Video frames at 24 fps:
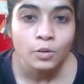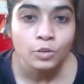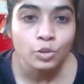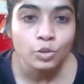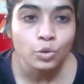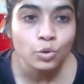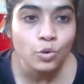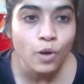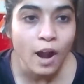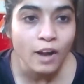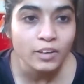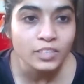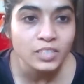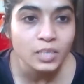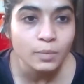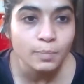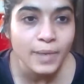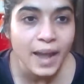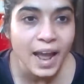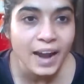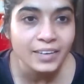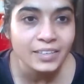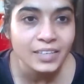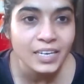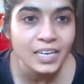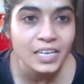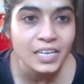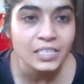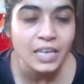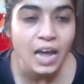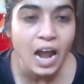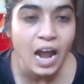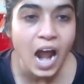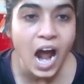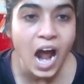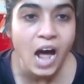Throughout the
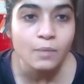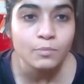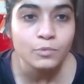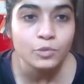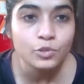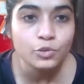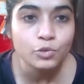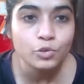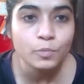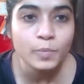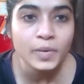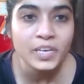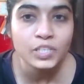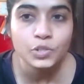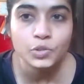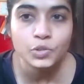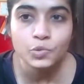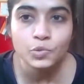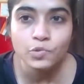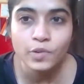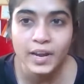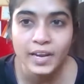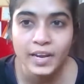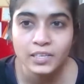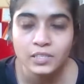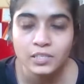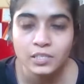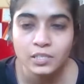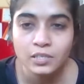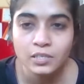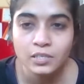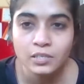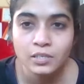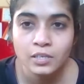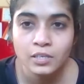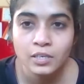practice, arms should be straight
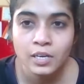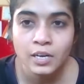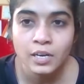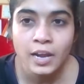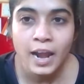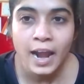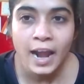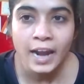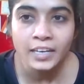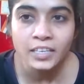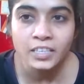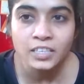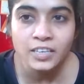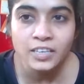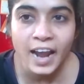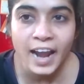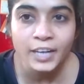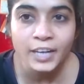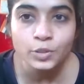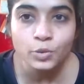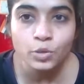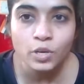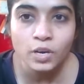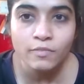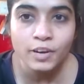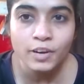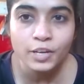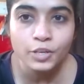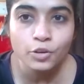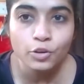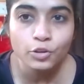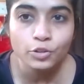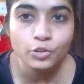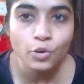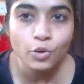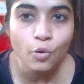and try to cover
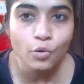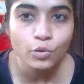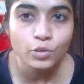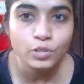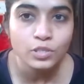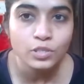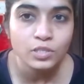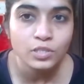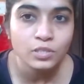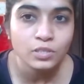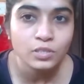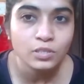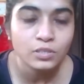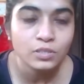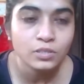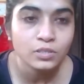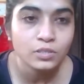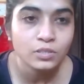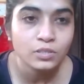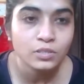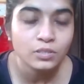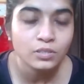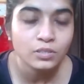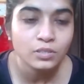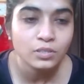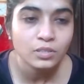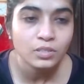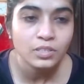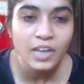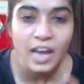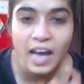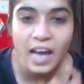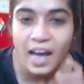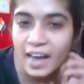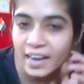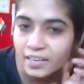your toes.
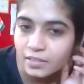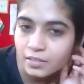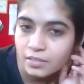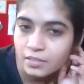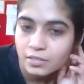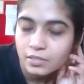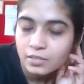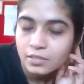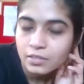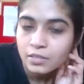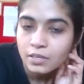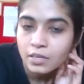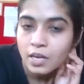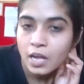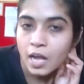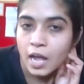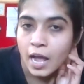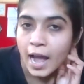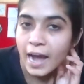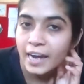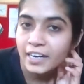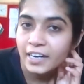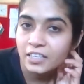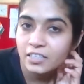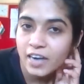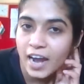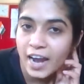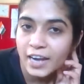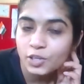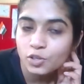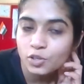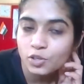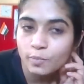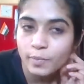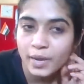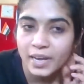Nice. And
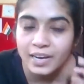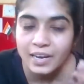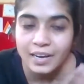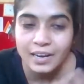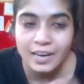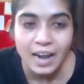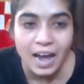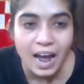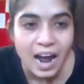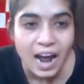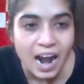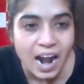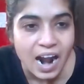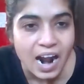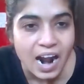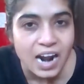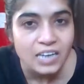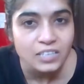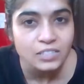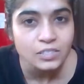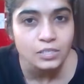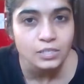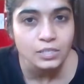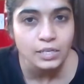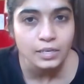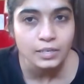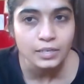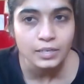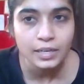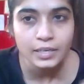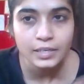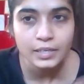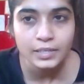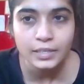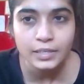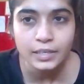try to make a large
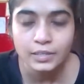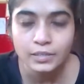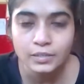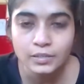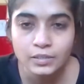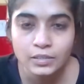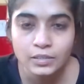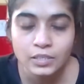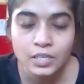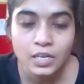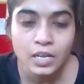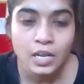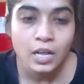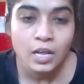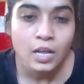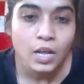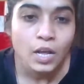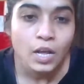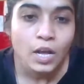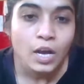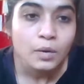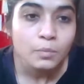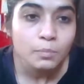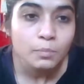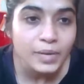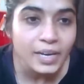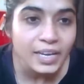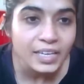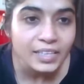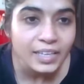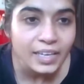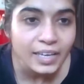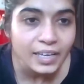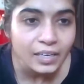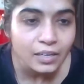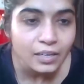circle here.
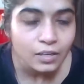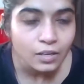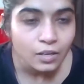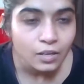Breathing.